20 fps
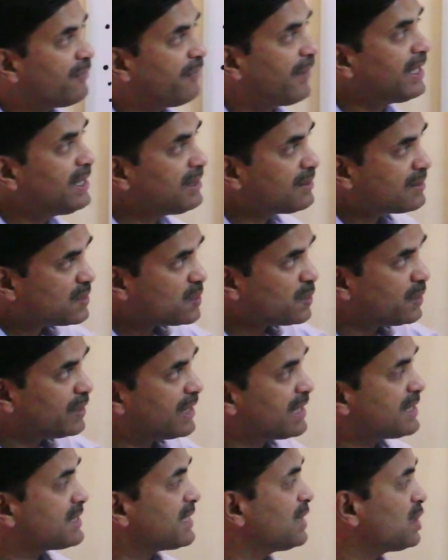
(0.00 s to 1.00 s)
Fine. So
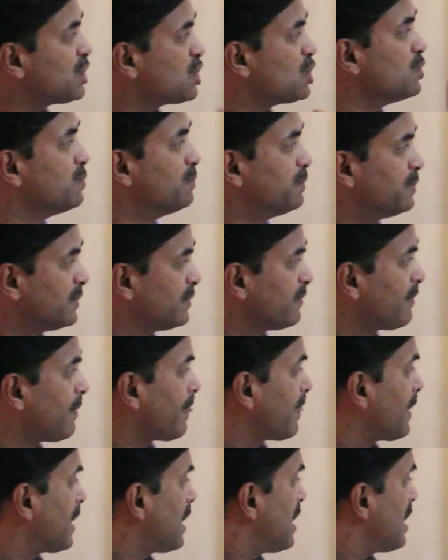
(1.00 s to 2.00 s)
it is a tube.
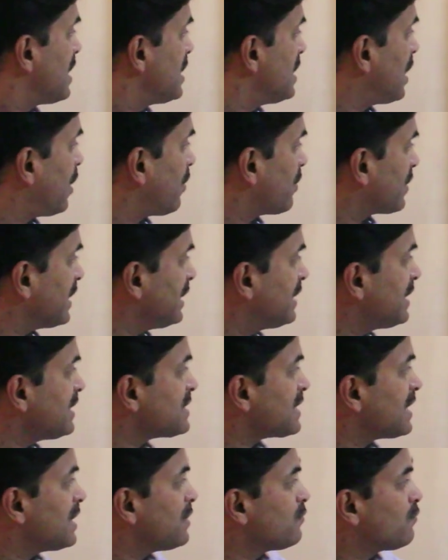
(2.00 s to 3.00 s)
Now it
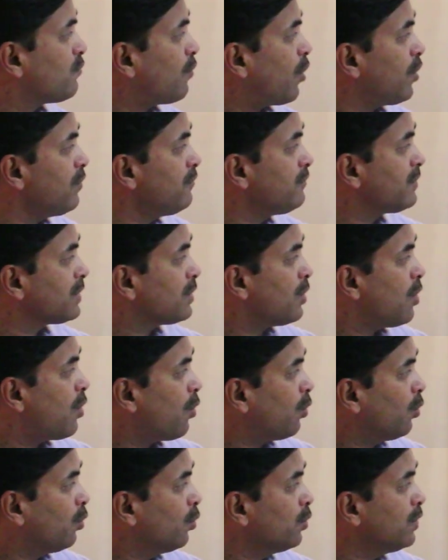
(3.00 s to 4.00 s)
is involved
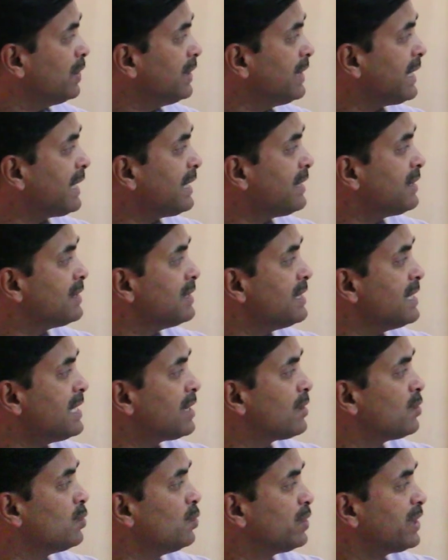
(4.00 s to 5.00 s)
only in
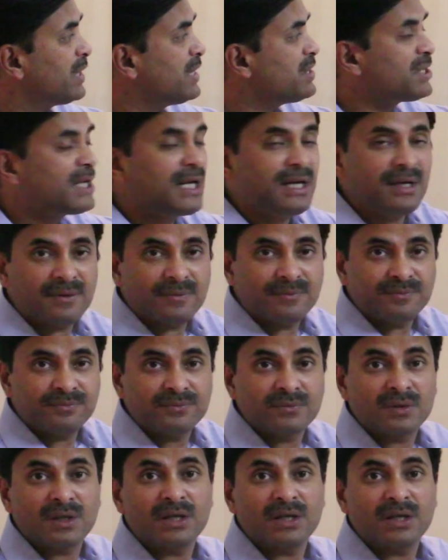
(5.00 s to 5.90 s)
deglutition.